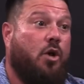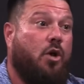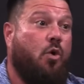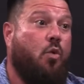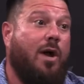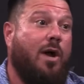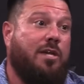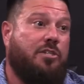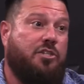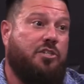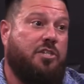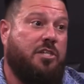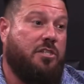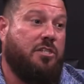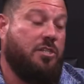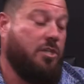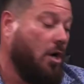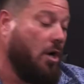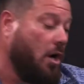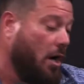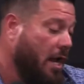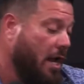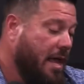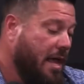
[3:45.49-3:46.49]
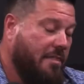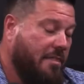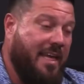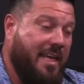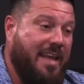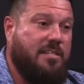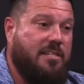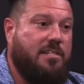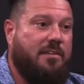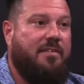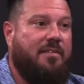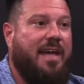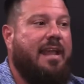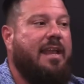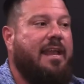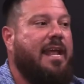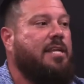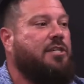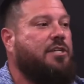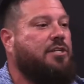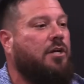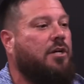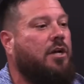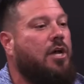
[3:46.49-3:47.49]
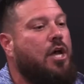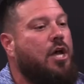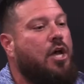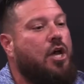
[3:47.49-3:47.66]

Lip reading: questions are, things of that nature,